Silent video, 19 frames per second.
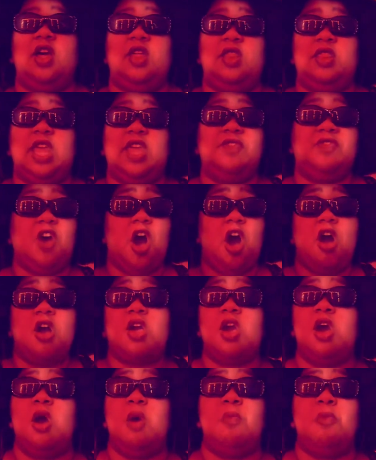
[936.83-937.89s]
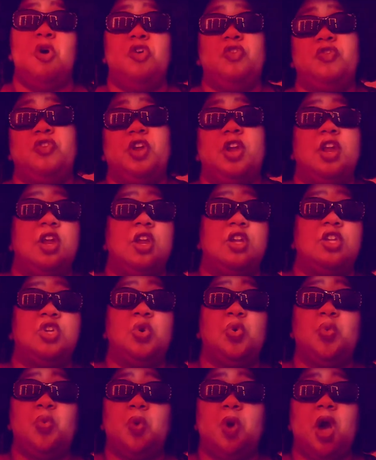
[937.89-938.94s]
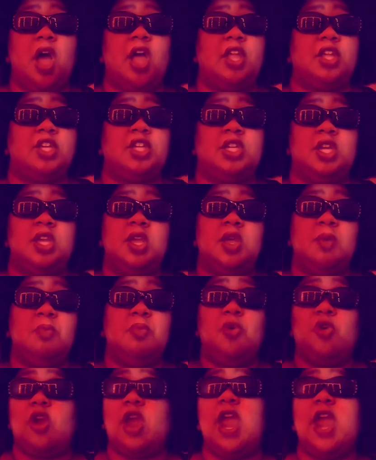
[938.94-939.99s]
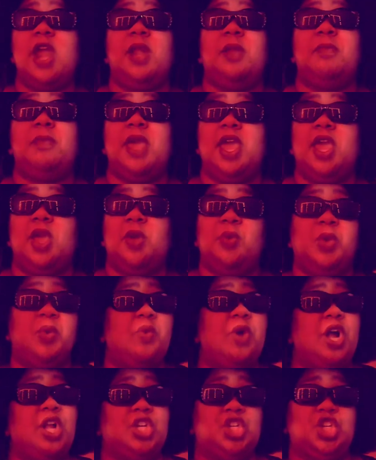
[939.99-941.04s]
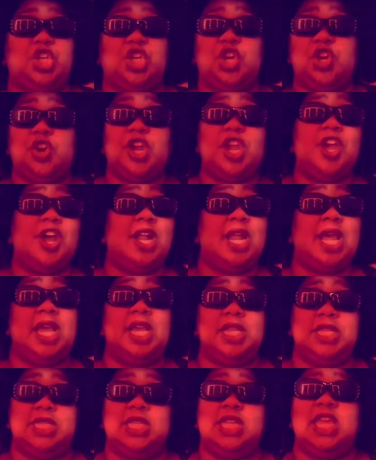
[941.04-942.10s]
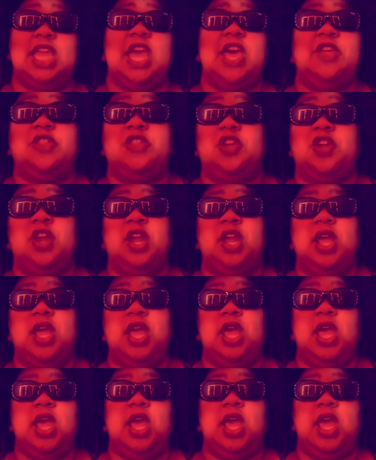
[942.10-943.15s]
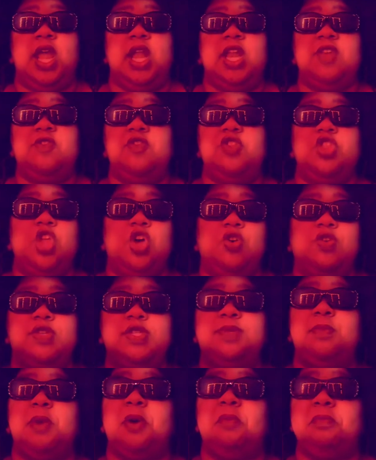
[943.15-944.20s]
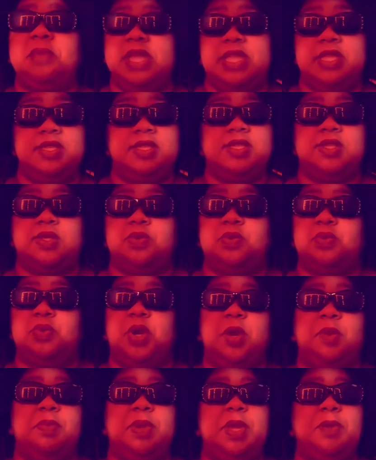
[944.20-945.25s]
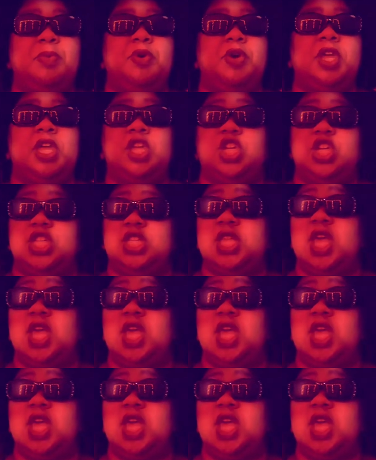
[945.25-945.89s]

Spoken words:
they've all come over to watch more anime. We watched Yuri on Ice together. And even those moments where people could just